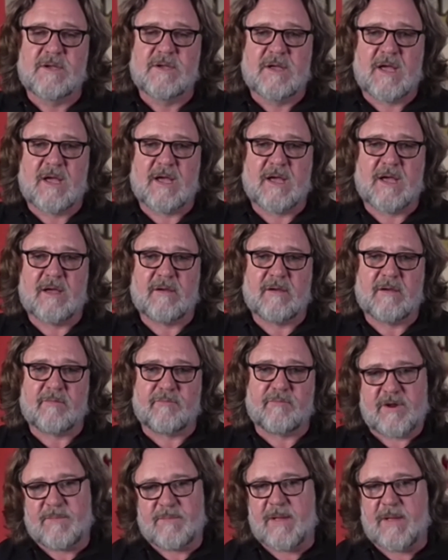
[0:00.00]
uh,
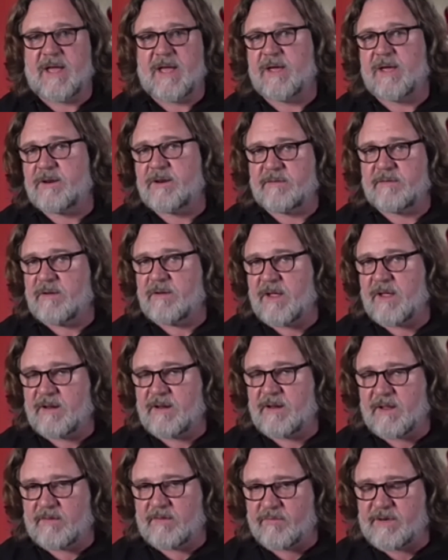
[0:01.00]
rebound and, and,
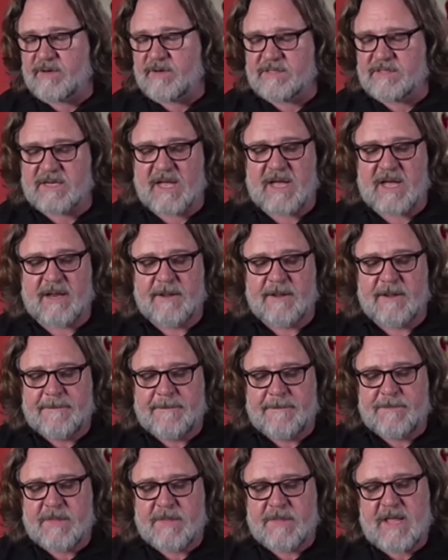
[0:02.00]
and restart
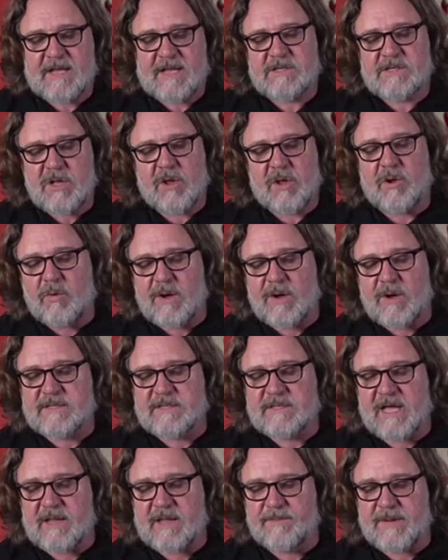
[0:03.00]
that's not always
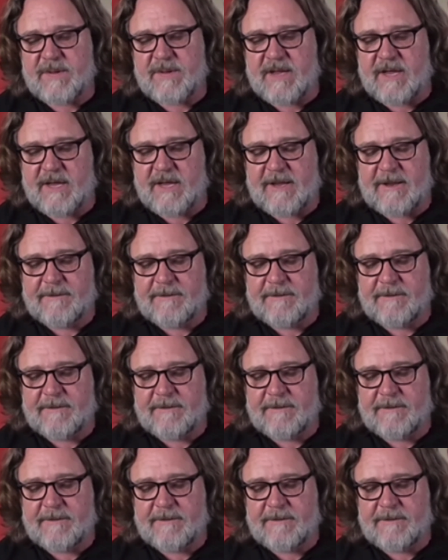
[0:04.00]
going to be